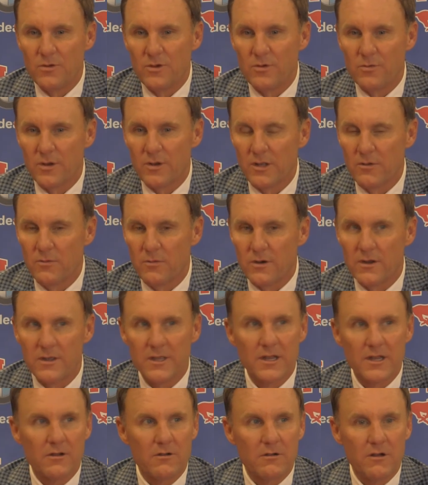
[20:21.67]
you really want to
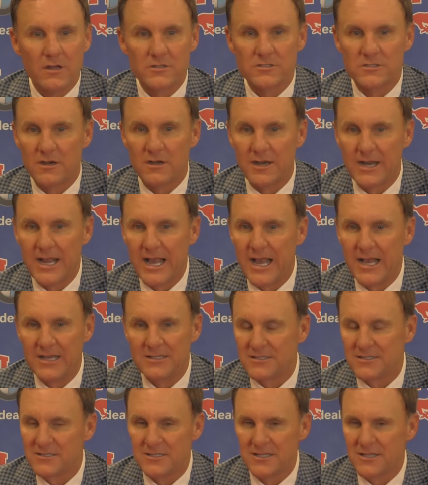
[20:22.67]
get across to our
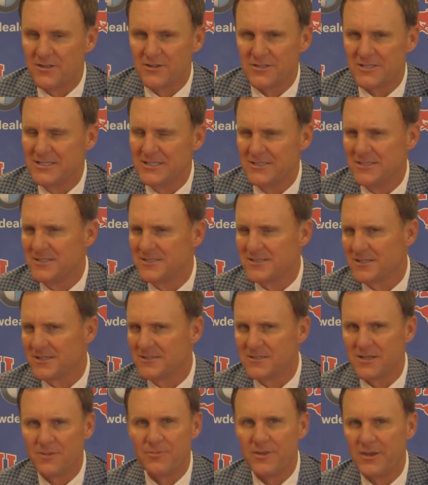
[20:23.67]
guys is that look this isn't
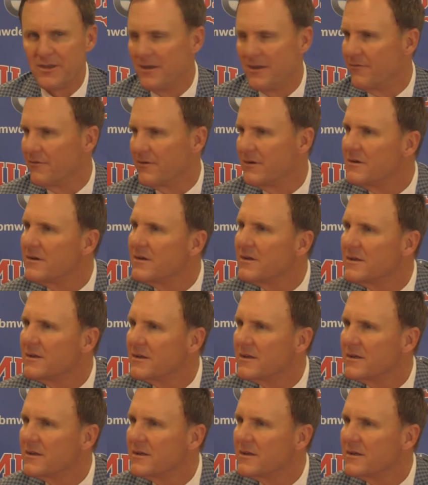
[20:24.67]
something different.